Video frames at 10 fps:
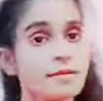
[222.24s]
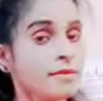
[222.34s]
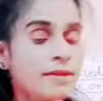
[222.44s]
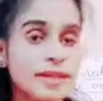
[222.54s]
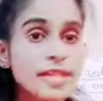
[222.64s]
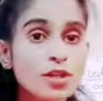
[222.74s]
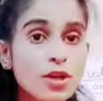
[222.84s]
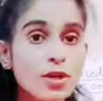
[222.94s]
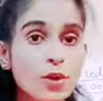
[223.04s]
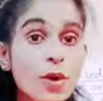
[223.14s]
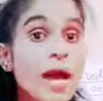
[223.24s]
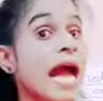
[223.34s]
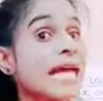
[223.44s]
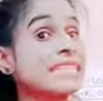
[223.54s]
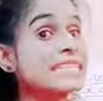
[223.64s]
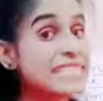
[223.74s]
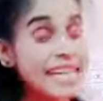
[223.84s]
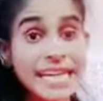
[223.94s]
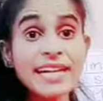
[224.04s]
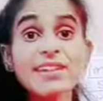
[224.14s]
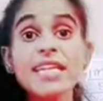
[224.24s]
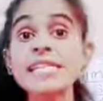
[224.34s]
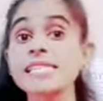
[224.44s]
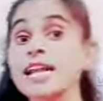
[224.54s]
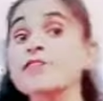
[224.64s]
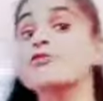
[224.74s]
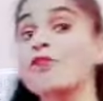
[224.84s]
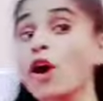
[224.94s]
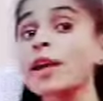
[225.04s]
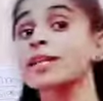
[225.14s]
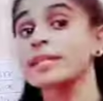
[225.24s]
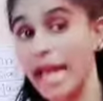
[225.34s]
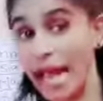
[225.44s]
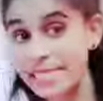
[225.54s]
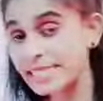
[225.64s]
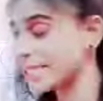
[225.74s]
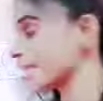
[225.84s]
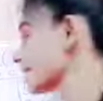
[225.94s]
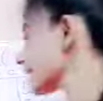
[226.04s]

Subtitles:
Yes or no? And the second reason for accident